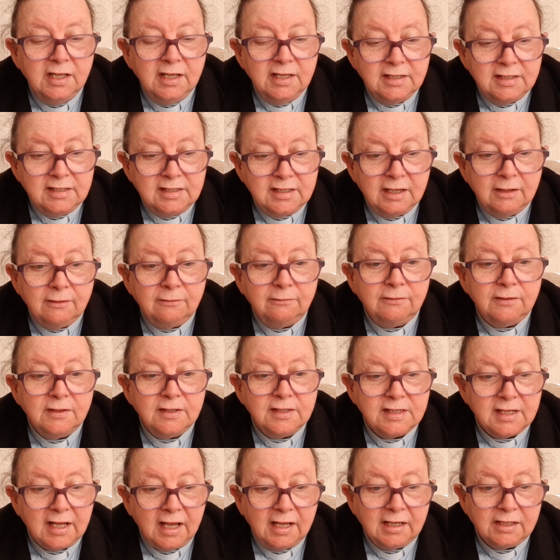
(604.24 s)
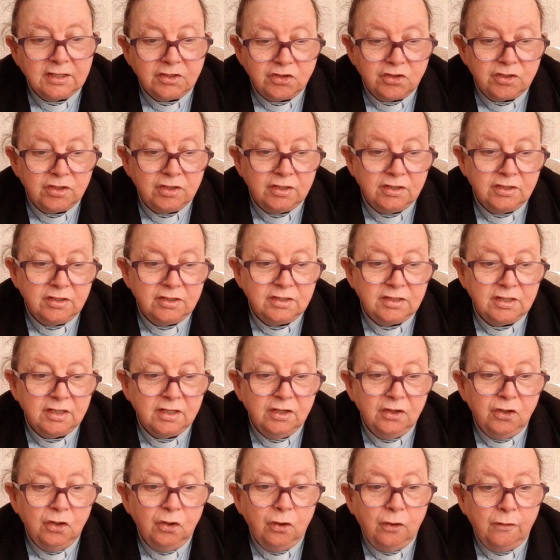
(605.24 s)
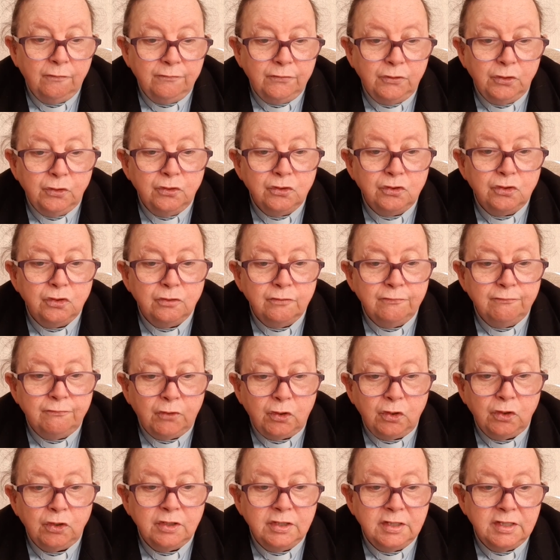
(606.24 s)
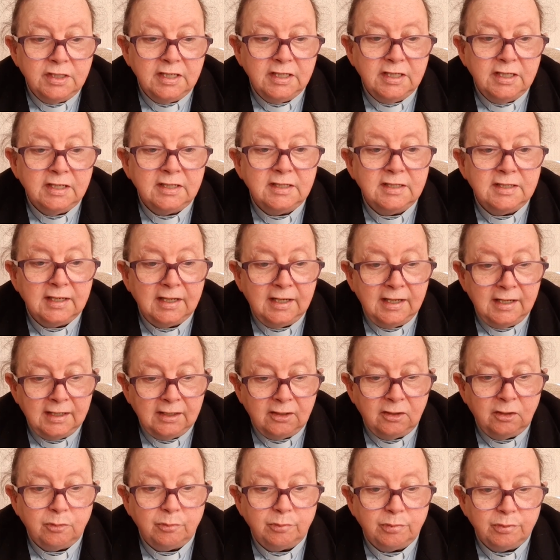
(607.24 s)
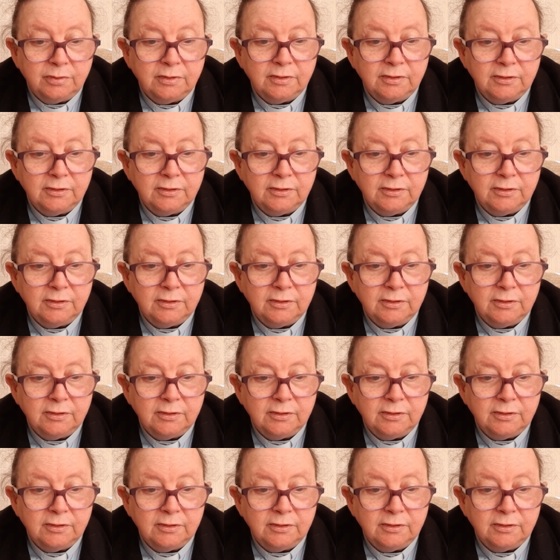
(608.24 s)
selfless actions of those who volunteered to help.